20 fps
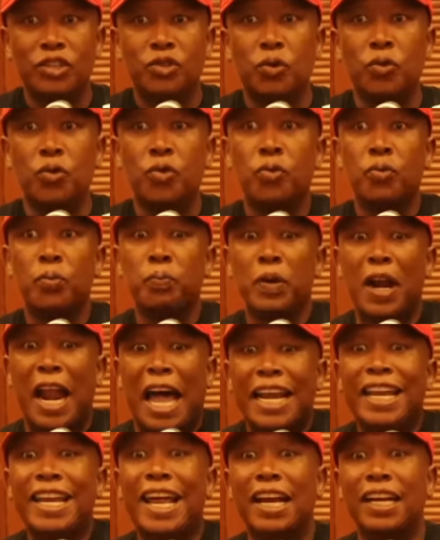to
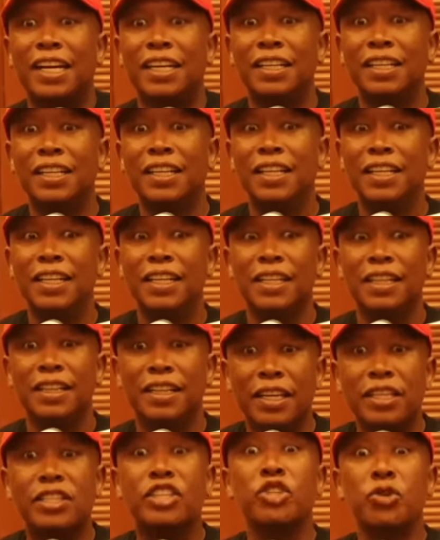London.
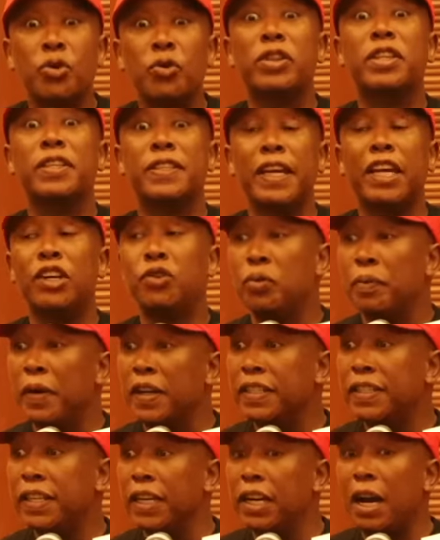This youth said we
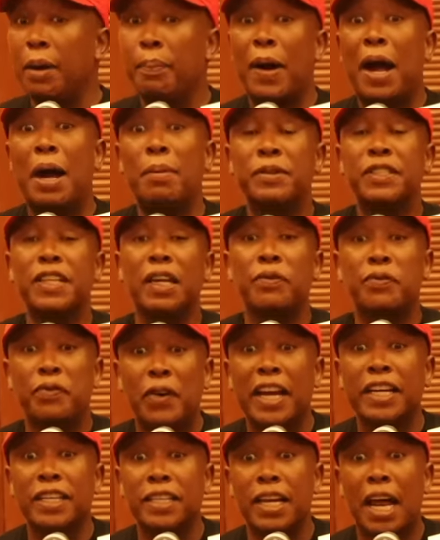must take up arms and
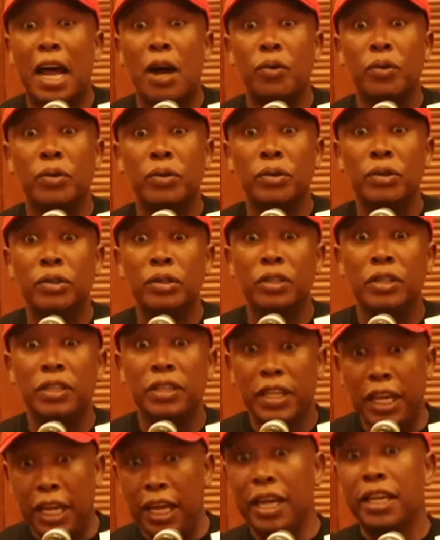fight now.
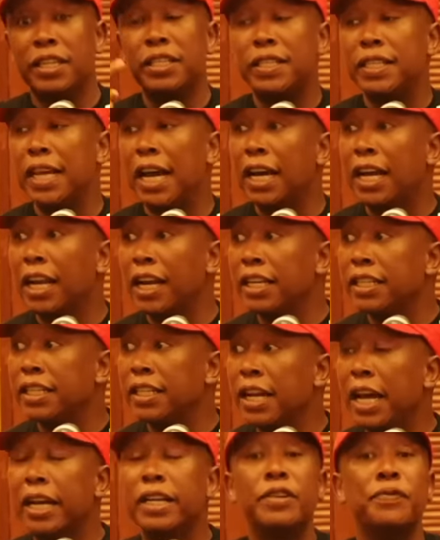The ANC agreed
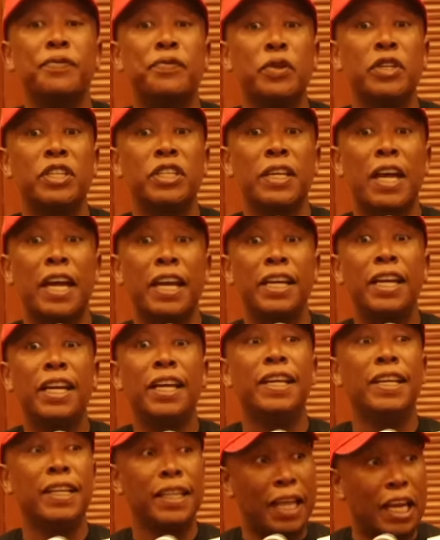in 1949.
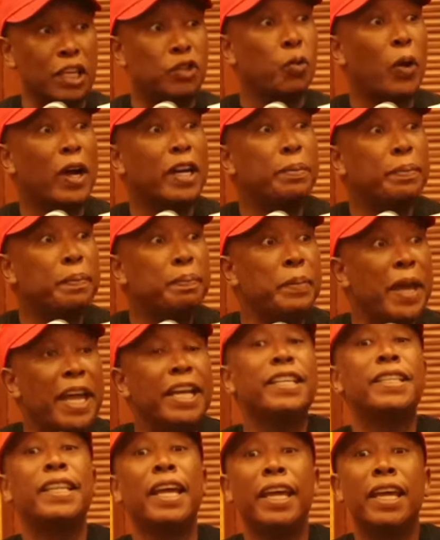That's what
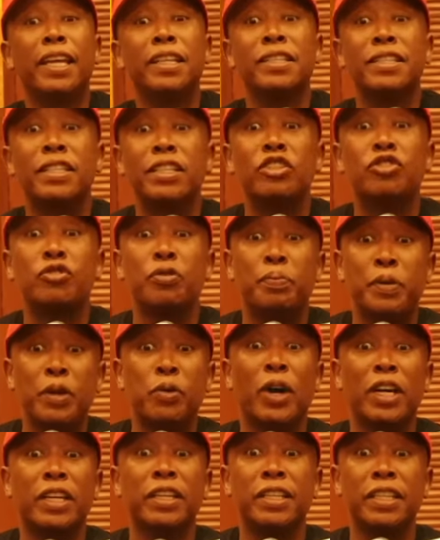made the ANC to be
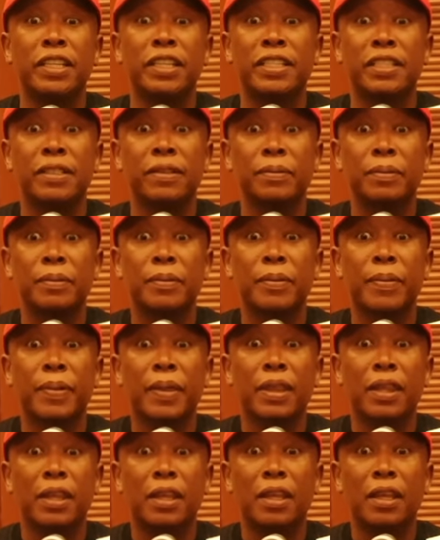what it is.
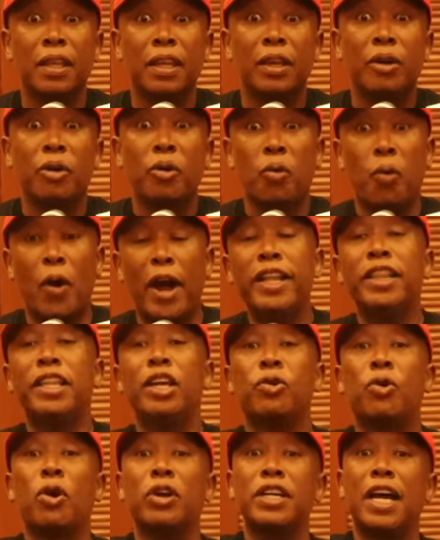When
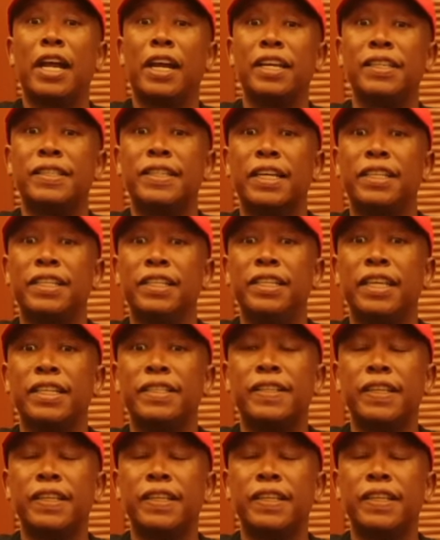they got arrested in the